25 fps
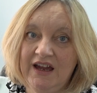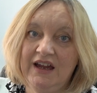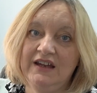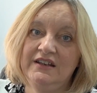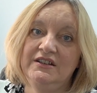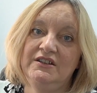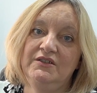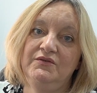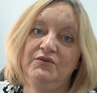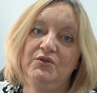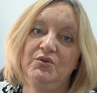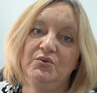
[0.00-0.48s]

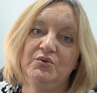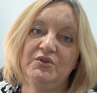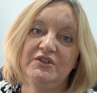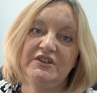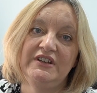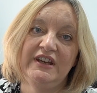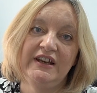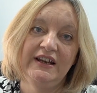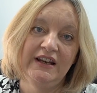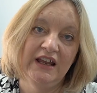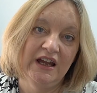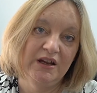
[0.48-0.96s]
and of course
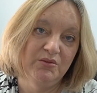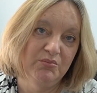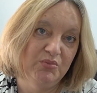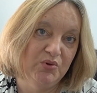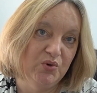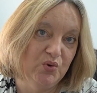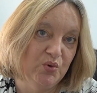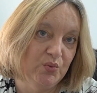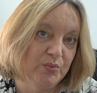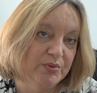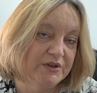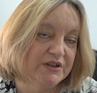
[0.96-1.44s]
daylight
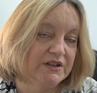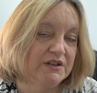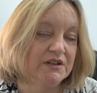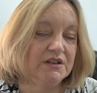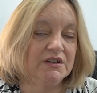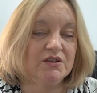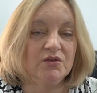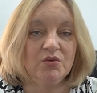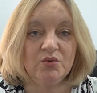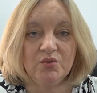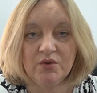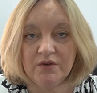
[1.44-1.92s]
bulbs
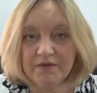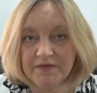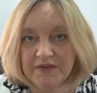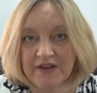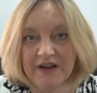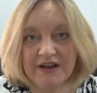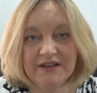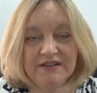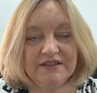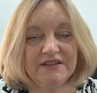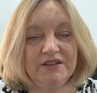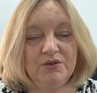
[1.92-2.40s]
and all of
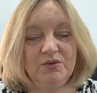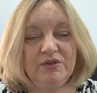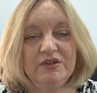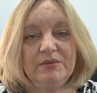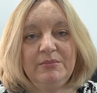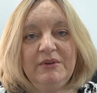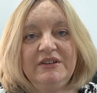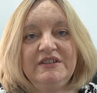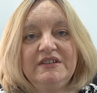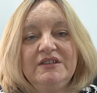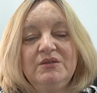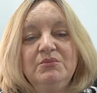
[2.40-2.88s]
that, so we
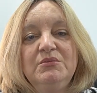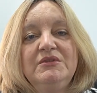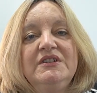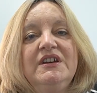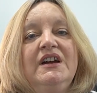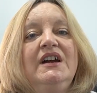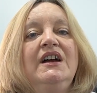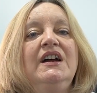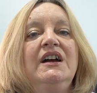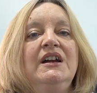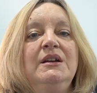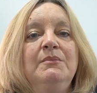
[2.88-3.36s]
spent some
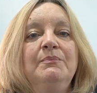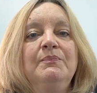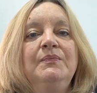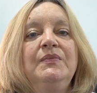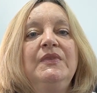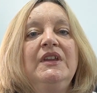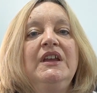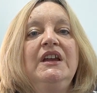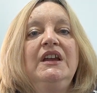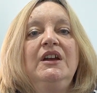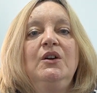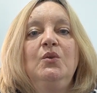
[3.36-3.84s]
time
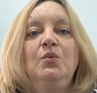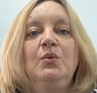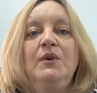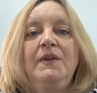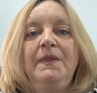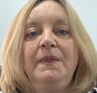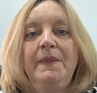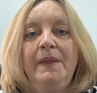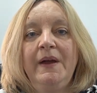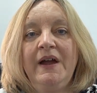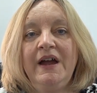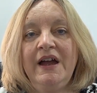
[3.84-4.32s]

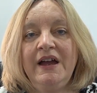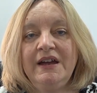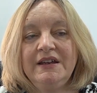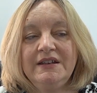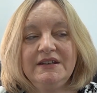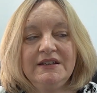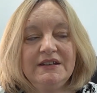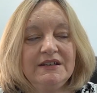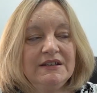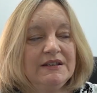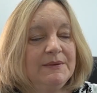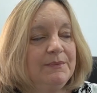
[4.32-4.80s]
with
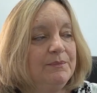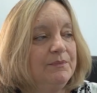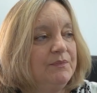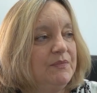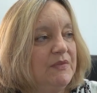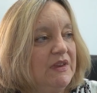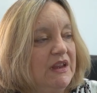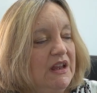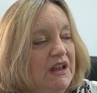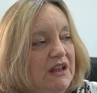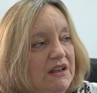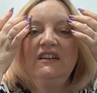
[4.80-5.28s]
that.
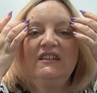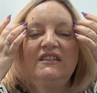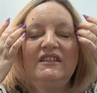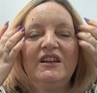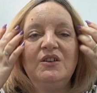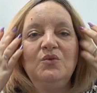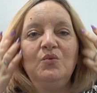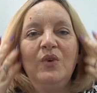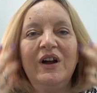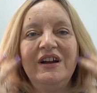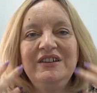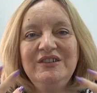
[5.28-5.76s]

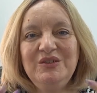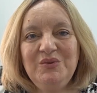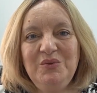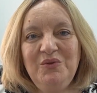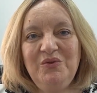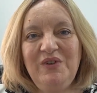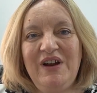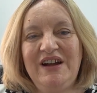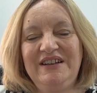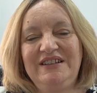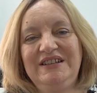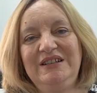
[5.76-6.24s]
So whilst we
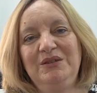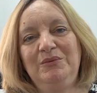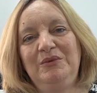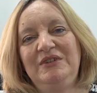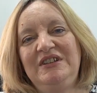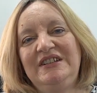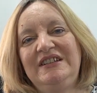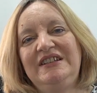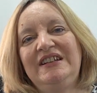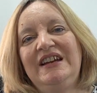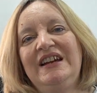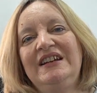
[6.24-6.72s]
were at it, we
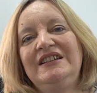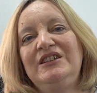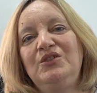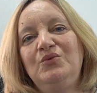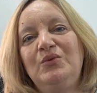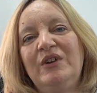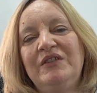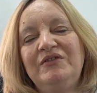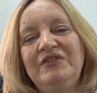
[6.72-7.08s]
decided we